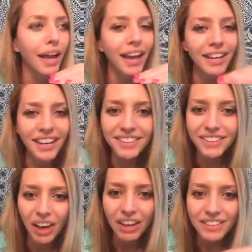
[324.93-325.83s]
And yes,
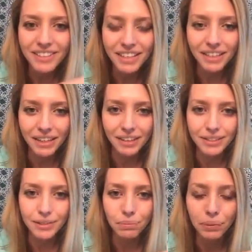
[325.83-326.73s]
God is in
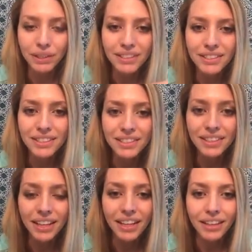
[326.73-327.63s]
us, but this is the
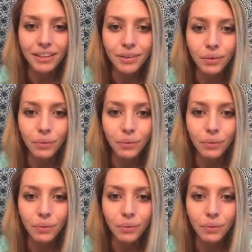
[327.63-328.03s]
thing.